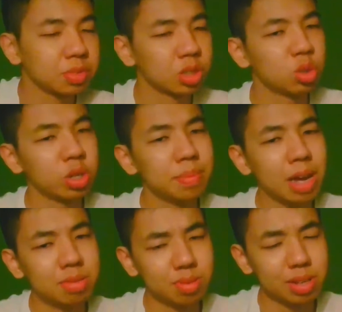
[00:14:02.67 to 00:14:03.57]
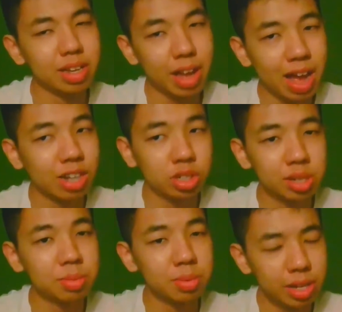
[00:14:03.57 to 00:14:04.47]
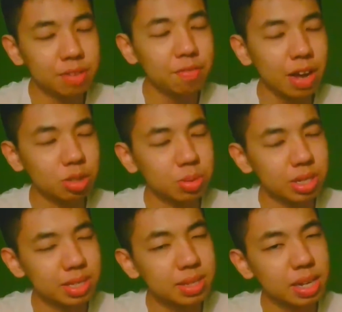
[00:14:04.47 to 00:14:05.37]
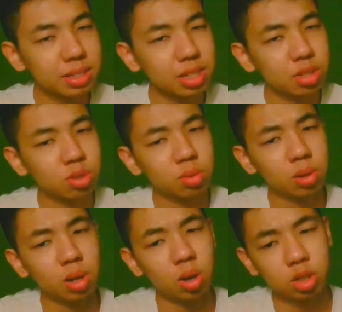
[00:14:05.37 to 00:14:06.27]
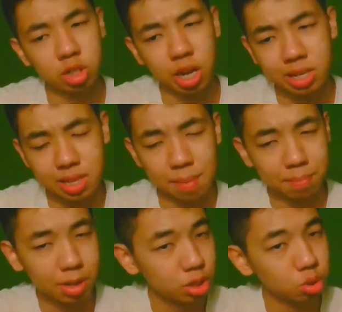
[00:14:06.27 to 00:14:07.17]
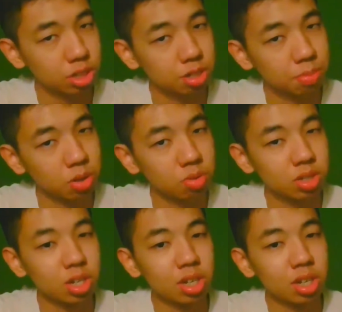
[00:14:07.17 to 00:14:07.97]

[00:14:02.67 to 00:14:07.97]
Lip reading: Streamlabs. In fact, we set it to launch as administrator mode